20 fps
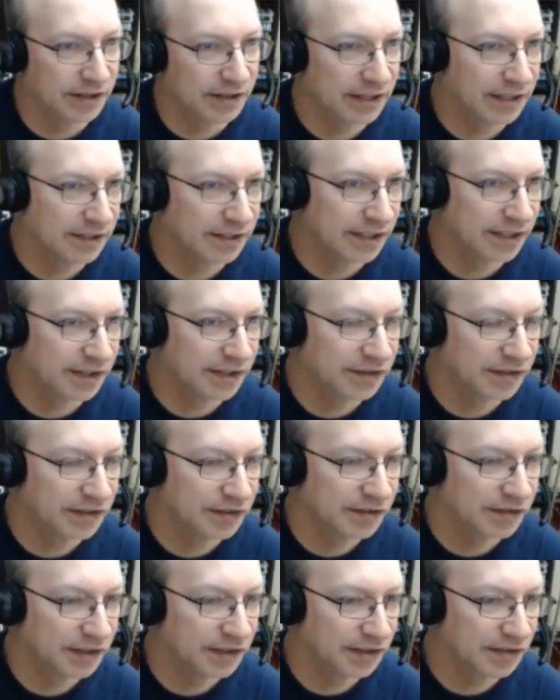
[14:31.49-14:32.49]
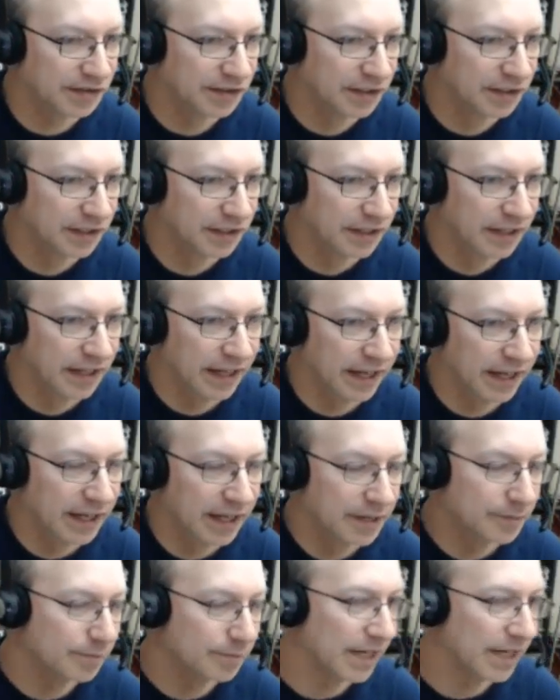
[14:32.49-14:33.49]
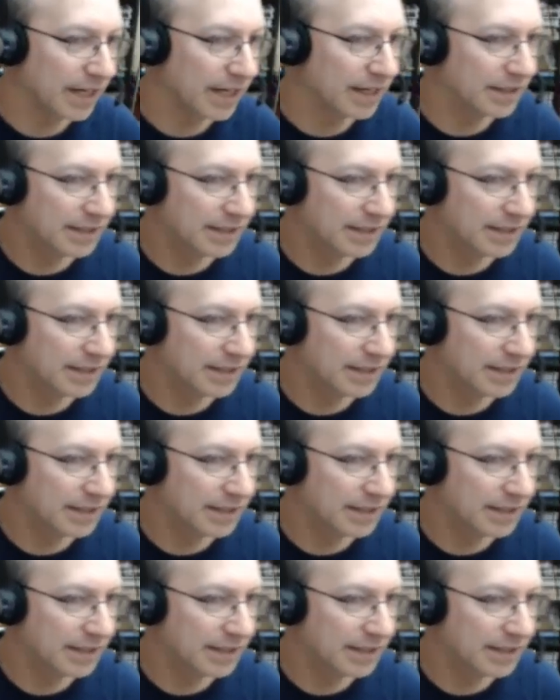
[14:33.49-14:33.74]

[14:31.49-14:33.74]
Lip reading: King takes c6, and black